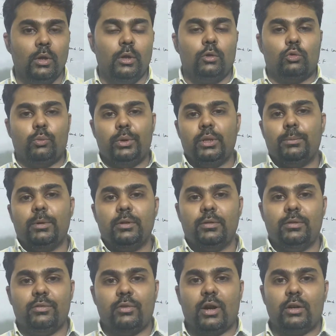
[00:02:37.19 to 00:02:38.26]
So when a bus
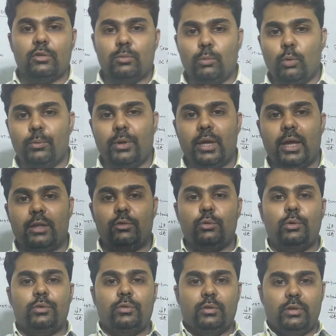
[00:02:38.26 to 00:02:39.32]
starts moving, as you
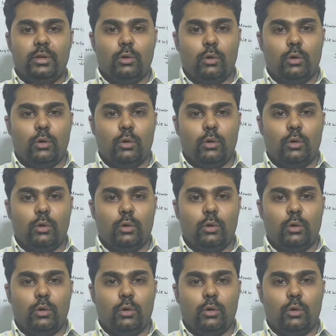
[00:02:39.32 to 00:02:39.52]
are sitting